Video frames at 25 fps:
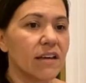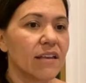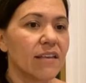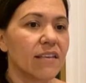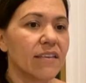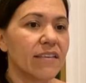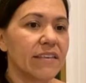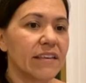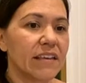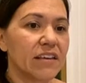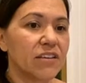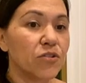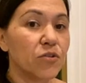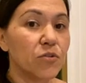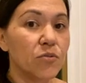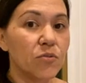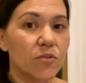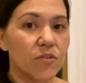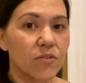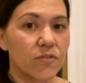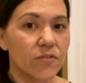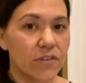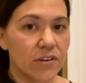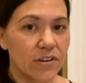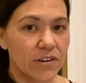the
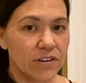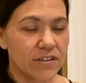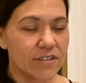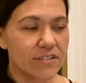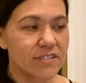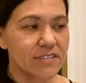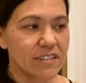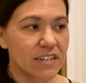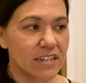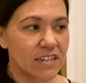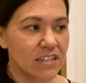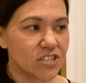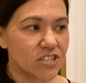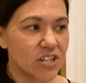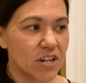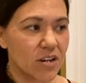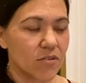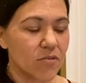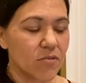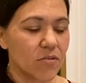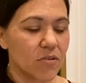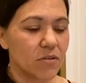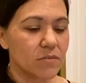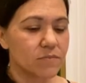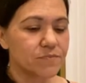universe in
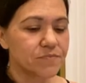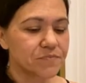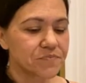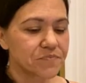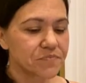general.